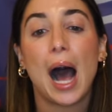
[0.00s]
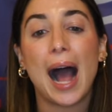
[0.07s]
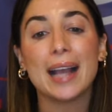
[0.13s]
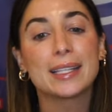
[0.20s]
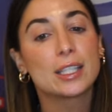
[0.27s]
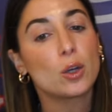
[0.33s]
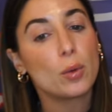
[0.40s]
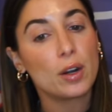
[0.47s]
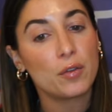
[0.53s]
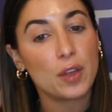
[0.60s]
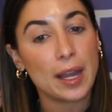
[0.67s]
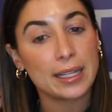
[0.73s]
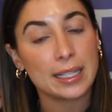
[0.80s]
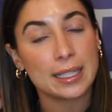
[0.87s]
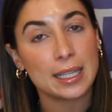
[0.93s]
I still would have
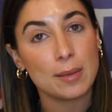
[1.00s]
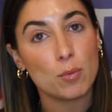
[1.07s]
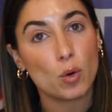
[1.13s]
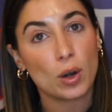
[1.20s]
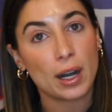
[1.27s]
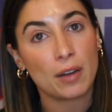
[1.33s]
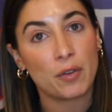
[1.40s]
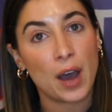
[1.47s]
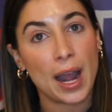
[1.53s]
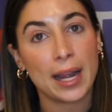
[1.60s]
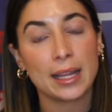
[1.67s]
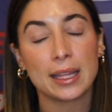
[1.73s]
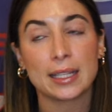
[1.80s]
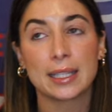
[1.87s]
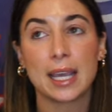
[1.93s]
liked to see more out of
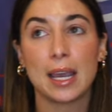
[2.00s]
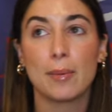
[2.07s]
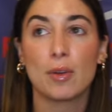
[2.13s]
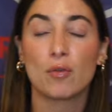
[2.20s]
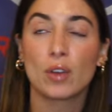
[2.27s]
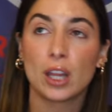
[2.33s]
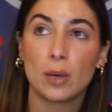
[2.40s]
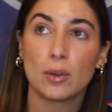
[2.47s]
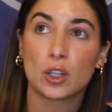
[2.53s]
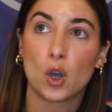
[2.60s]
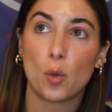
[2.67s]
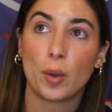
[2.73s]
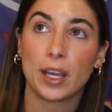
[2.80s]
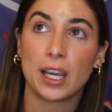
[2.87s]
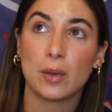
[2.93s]
Hyatt this game. I really was
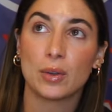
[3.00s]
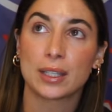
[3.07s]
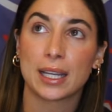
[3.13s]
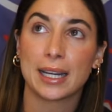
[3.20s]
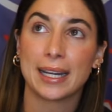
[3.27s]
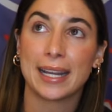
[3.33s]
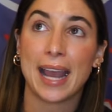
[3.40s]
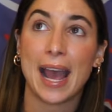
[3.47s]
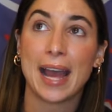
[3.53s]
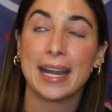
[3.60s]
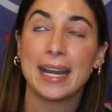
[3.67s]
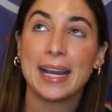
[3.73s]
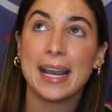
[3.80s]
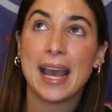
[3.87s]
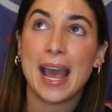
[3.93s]
hoping he was going to get
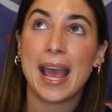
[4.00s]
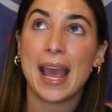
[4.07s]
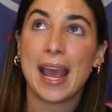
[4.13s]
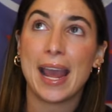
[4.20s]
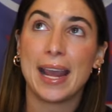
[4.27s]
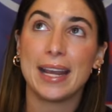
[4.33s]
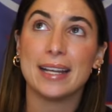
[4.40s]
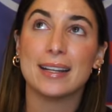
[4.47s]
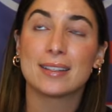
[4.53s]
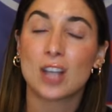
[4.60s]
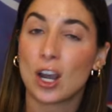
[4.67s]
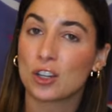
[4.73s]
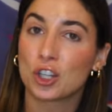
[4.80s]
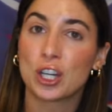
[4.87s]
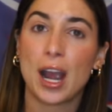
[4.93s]
a
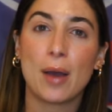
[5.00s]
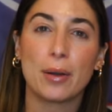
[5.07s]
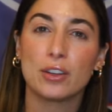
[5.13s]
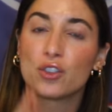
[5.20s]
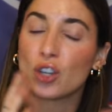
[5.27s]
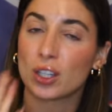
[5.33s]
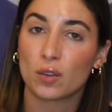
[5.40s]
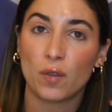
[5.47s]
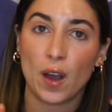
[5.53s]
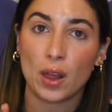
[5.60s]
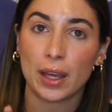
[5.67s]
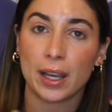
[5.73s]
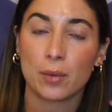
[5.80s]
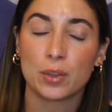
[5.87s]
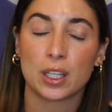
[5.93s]
touchdown. I just felt
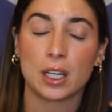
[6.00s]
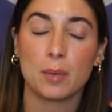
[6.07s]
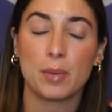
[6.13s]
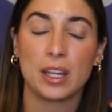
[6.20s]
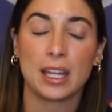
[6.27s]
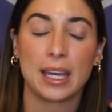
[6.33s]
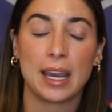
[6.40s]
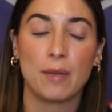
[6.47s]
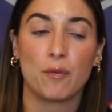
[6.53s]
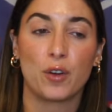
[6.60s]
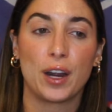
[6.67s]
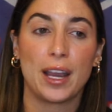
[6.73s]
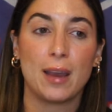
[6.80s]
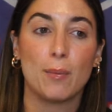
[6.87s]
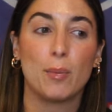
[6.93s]
like it was going to be the game for
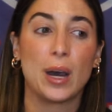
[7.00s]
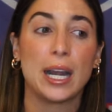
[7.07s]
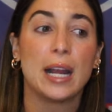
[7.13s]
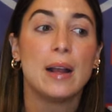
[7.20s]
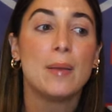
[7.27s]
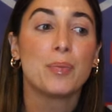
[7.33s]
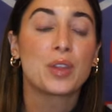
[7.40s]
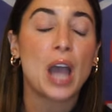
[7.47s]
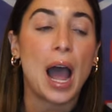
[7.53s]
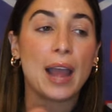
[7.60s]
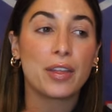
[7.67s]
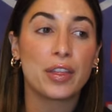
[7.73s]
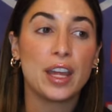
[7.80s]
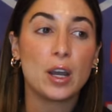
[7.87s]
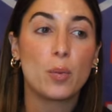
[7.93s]
him. But I
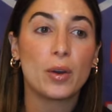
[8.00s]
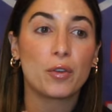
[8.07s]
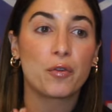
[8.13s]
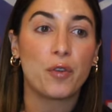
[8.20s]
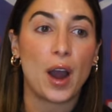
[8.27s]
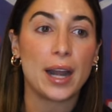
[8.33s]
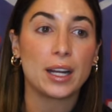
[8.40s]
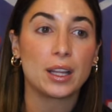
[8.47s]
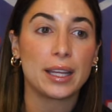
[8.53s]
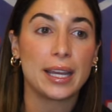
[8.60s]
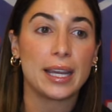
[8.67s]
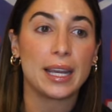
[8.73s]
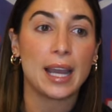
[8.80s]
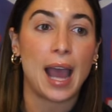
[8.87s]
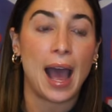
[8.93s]
think we're
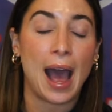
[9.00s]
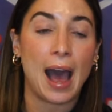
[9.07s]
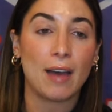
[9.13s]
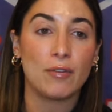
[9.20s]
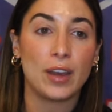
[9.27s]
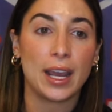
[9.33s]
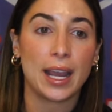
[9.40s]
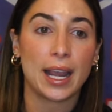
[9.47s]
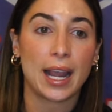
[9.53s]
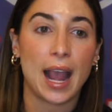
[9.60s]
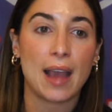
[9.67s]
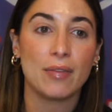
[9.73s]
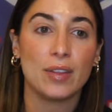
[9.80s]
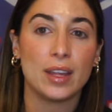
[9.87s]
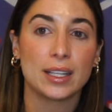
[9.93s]
finally having,
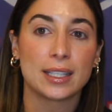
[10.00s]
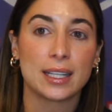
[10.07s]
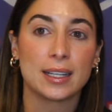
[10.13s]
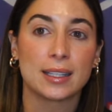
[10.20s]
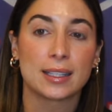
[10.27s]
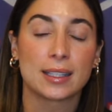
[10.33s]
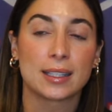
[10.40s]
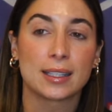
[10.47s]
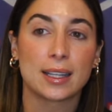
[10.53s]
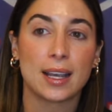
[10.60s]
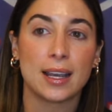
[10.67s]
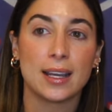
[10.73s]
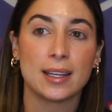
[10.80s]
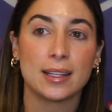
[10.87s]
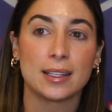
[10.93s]
and this
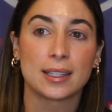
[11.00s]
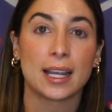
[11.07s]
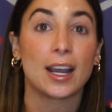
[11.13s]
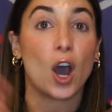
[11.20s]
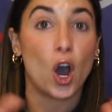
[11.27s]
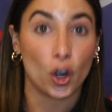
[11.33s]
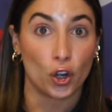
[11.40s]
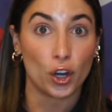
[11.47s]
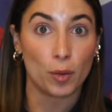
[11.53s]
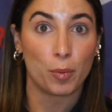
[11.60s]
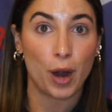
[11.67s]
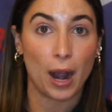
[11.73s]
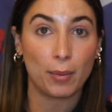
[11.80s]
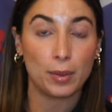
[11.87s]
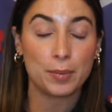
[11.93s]
is like a good
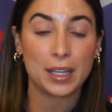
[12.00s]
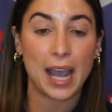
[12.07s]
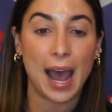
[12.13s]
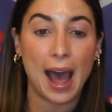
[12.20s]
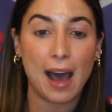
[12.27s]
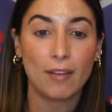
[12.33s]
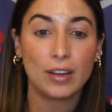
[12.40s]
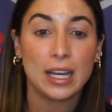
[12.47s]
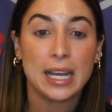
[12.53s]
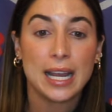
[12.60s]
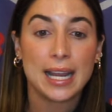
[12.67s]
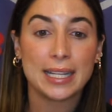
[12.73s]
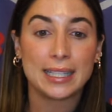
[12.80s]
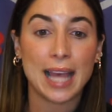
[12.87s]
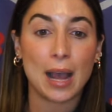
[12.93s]
problem to have,
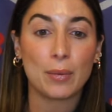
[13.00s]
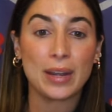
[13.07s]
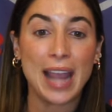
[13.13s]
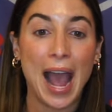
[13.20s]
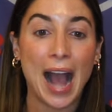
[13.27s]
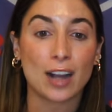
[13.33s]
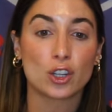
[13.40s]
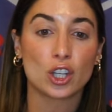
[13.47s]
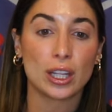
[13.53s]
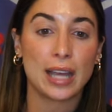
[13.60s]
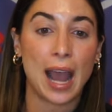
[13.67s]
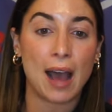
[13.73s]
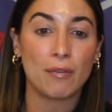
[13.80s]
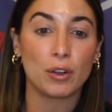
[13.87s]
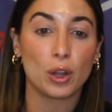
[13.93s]
is that we actually
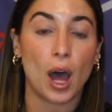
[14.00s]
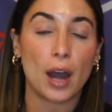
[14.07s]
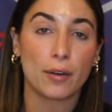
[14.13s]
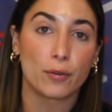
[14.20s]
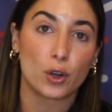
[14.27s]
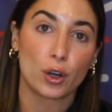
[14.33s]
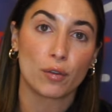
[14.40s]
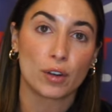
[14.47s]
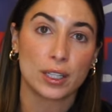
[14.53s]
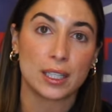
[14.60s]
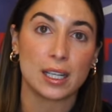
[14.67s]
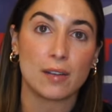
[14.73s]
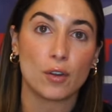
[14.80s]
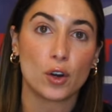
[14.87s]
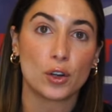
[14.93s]
have a lot of good
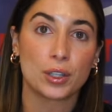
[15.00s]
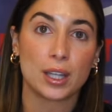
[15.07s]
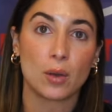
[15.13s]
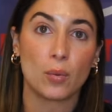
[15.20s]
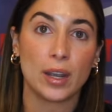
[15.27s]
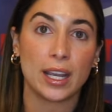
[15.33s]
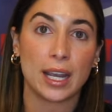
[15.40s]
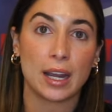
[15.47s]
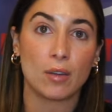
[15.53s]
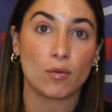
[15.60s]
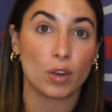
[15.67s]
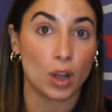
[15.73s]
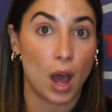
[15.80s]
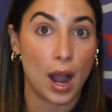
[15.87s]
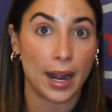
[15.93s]
receivers that we can
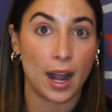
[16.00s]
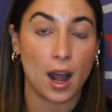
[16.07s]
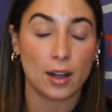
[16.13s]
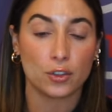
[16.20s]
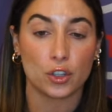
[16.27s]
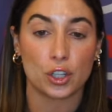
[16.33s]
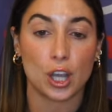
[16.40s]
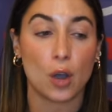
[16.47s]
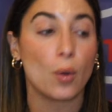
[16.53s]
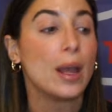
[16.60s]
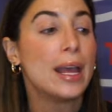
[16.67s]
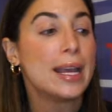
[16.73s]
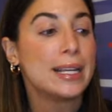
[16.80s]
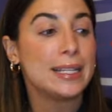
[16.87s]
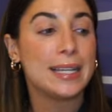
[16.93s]
rely on. So
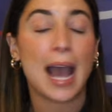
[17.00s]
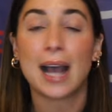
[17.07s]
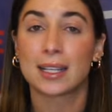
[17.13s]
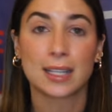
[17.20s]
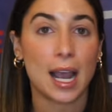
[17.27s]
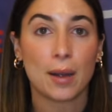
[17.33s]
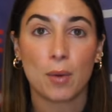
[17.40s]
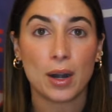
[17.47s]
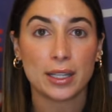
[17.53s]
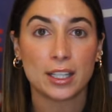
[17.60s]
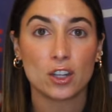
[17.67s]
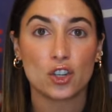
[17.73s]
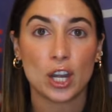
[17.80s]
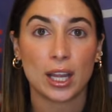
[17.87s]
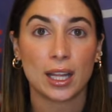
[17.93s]
yes, I want to
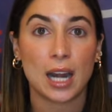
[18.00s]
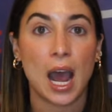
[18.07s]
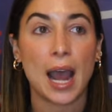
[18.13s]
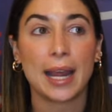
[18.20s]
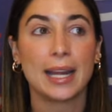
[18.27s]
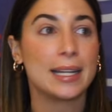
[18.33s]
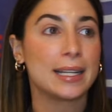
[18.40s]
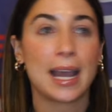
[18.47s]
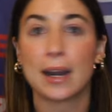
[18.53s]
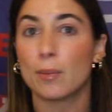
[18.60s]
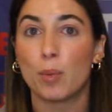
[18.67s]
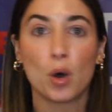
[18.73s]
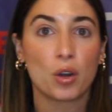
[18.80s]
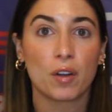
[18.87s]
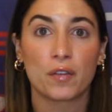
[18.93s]
see Jalen Hyatt get a
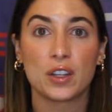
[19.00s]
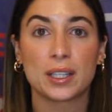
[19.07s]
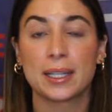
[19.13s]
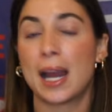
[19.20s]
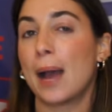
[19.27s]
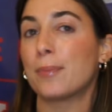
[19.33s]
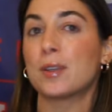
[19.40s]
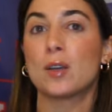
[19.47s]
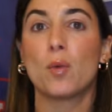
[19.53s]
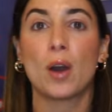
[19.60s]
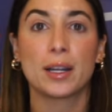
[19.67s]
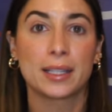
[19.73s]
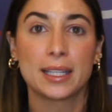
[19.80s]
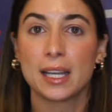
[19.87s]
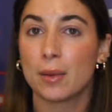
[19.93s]
bulk of the snaps. I
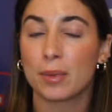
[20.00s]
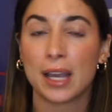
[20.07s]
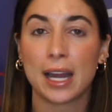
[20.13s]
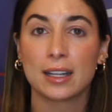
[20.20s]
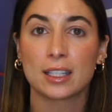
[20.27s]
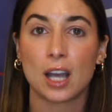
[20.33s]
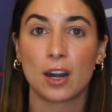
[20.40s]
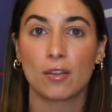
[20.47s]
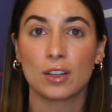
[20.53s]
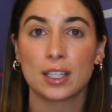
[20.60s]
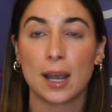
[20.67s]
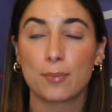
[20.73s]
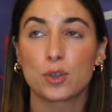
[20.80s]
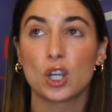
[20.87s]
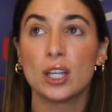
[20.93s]
want to see him get a ton of
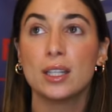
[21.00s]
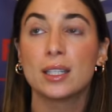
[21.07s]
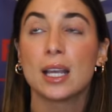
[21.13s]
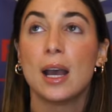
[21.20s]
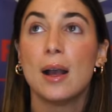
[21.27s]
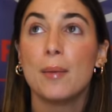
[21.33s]
receptions.